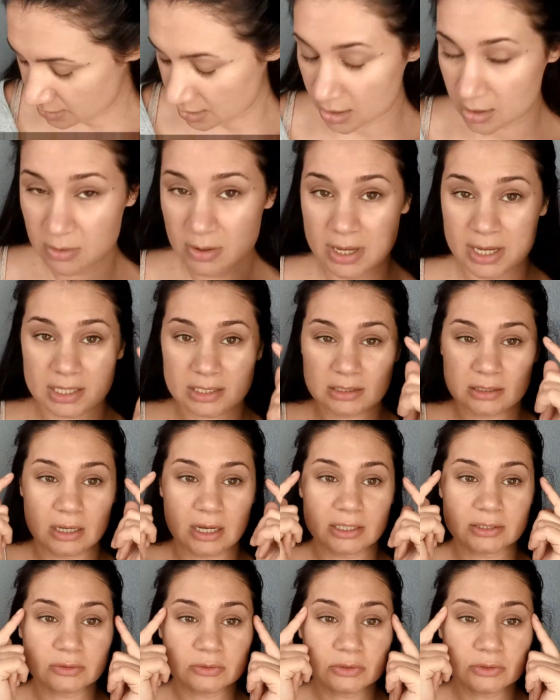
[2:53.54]
Now, uh,
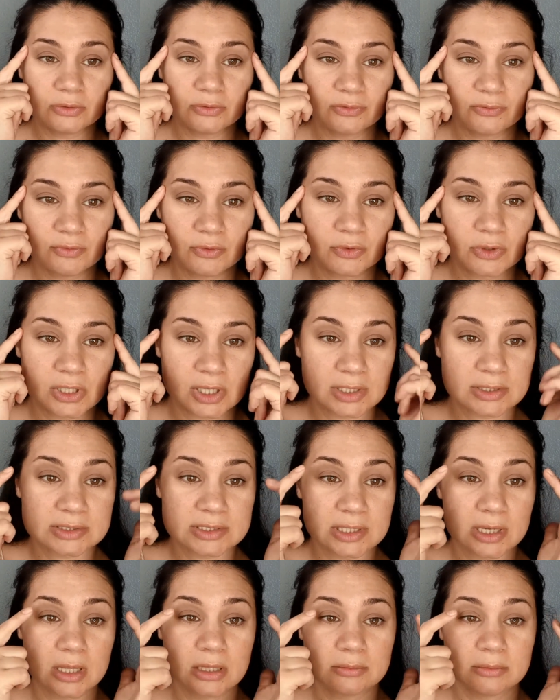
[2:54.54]
I don't know if you can
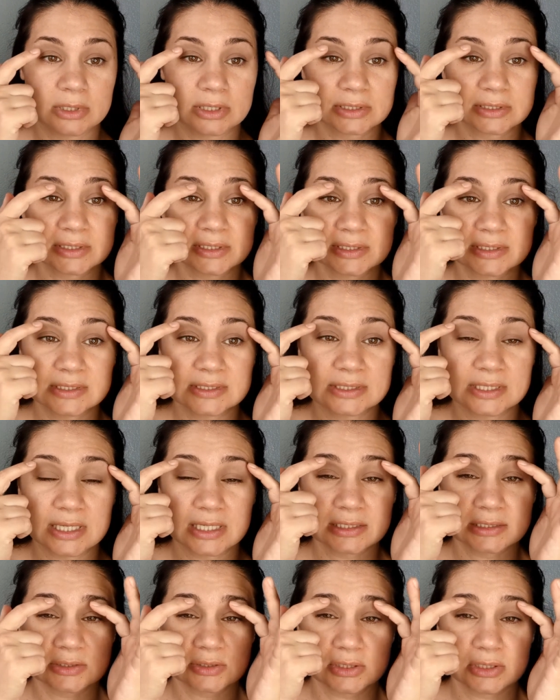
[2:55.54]
tell, but this is
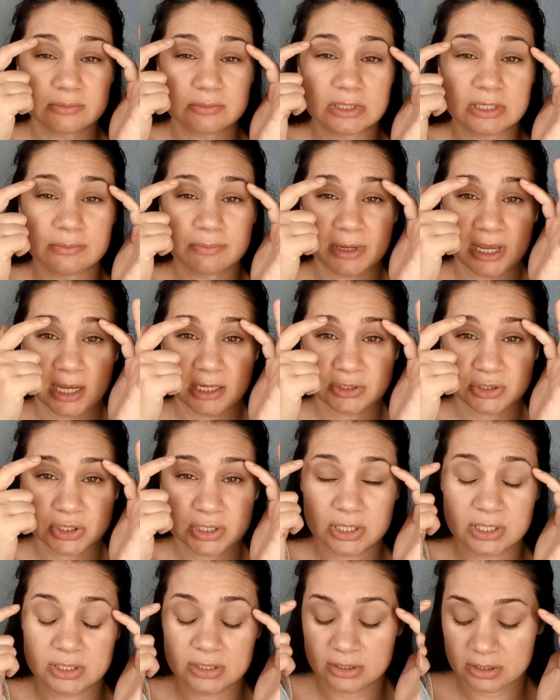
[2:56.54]
extremely
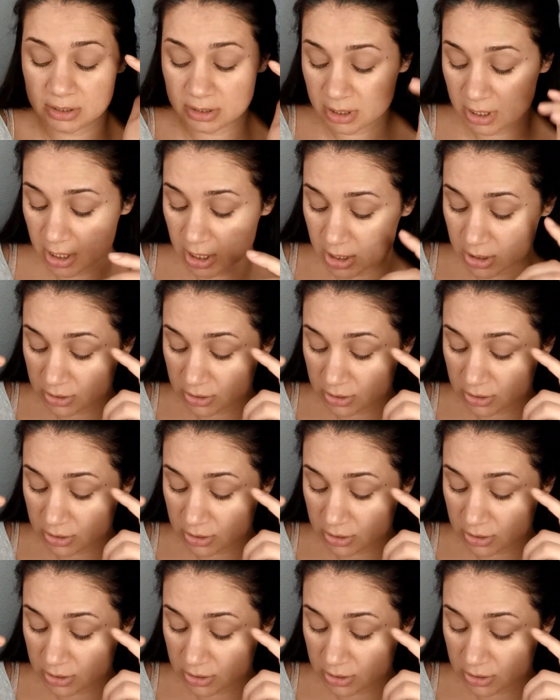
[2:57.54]
patchy here.